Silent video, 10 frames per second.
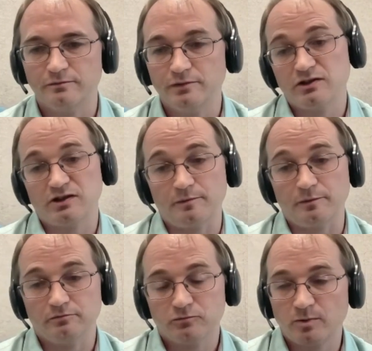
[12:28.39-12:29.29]
It does happen,
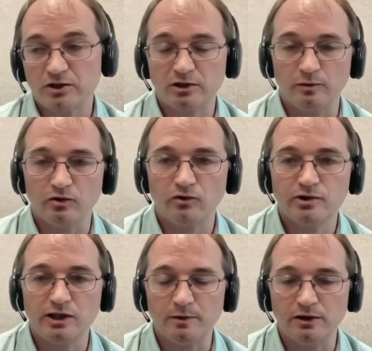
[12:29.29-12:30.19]
especially with
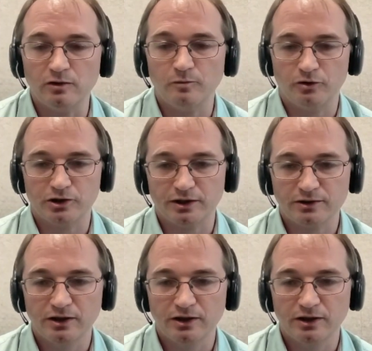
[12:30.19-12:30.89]
CPQ projects,